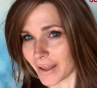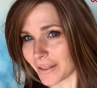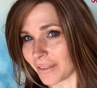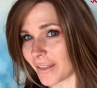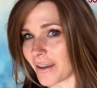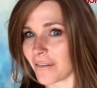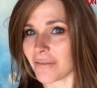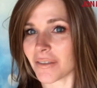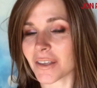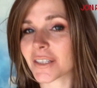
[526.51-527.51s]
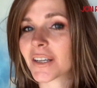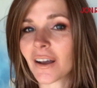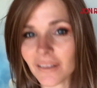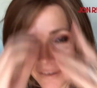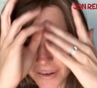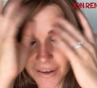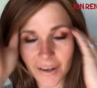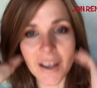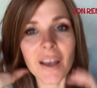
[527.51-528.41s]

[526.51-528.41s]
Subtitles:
I love this color.